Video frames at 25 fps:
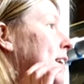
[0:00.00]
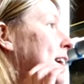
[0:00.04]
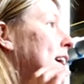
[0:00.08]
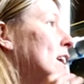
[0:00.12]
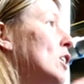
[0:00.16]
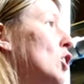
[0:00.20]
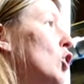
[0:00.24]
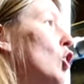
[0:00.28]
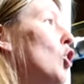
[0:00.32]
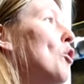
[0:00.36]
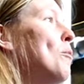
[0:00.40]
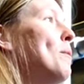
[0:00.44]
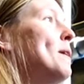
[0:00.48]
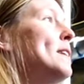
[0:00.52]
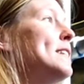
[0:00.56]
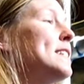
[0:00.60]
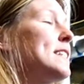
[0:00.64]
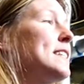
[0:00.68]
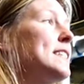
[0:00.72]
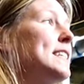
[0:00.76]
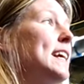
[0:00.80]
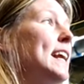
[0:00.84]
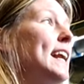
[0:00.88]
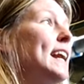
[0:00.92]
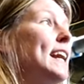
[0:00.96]
Kilchoman
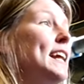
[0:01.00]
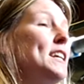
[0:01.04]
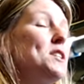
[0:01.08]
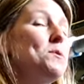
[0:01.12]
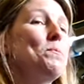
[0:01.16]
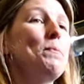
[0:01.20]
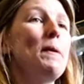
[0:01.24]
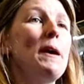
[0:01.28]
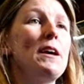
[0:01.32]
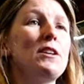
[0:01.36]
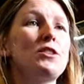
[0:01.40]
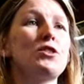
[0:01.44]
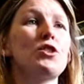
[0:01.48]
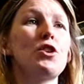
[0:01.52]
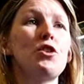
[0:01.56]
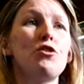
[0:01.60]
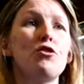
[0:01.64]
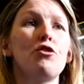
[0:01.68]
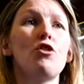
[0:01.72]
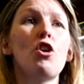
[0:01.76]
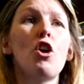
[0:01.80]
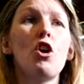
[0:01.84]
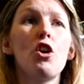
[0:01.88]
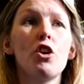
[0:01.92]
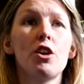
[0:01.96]
Distillery is based on
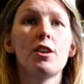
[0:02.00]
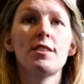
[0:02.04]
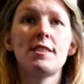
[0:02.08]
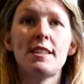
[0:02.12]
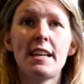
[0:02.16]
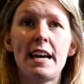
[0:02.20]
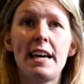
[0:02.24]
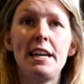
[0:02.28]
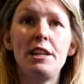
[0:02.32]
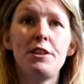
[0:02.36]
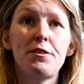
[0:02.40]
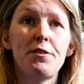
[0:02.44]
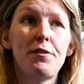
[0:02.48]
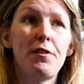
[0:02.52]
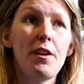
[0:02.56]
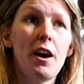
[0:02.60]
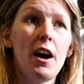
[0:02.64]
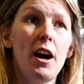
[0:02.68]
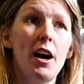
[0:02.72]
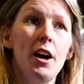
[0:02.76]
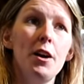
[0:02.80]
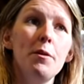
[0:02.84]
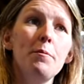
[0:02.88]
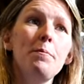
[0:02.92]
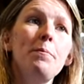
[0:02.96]
Rockside
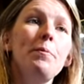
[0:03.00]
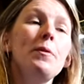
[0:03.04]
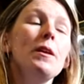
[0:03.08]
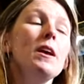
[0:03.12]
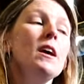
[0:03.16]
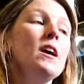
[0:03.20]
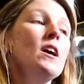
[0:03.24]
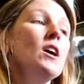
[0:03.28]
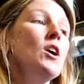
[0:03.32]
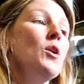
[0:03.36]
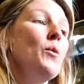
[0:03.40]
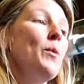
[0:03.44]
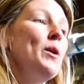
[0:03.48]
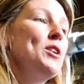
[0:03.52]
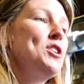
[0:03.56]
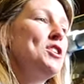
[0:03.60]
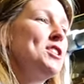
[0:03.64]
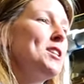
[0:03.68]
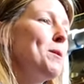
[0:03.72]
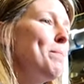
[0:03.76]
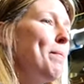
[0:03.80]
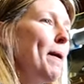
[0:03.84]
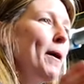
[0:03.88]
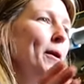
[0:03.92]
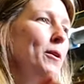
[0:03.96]
Farm, which
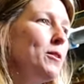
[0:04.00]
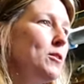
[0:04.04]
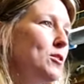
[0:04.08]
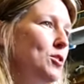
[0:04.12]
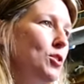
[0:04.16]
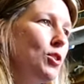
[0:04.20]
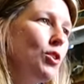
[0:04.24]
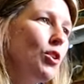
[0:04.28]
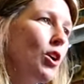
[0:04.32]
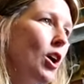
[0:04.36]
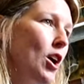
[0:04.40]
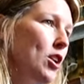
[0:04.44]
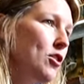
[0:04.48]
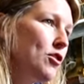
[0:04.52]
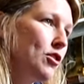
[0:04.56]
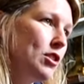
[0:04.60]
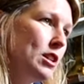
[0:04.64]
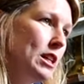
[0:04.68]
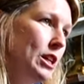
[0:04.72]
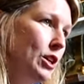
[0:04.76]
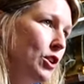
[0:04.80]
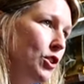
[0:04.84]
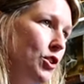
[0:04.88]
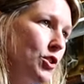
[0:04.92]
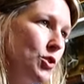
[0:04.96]
is about 200
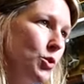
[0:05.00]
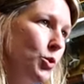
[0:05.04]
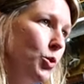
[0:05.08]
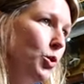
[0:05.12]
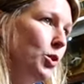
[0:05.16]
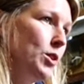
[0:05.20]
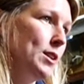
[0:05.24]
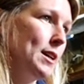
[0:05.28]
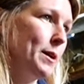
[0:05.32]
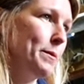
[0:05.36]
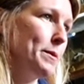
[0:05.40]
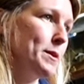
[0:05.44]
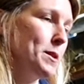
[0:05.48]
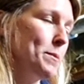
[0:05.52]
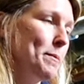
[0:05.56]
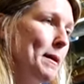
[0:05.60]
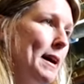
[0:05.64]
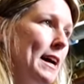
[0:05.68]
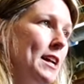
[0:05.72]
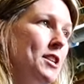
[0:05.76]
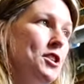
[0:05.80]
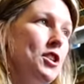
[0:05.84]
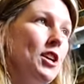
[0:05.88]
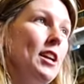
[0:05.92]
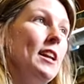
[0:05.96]
years old, I would
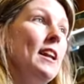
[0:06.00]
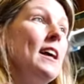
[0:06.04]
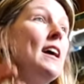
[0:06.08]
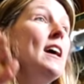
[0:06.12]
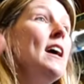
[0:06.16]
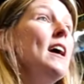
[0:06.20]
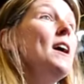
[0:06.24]
imagine.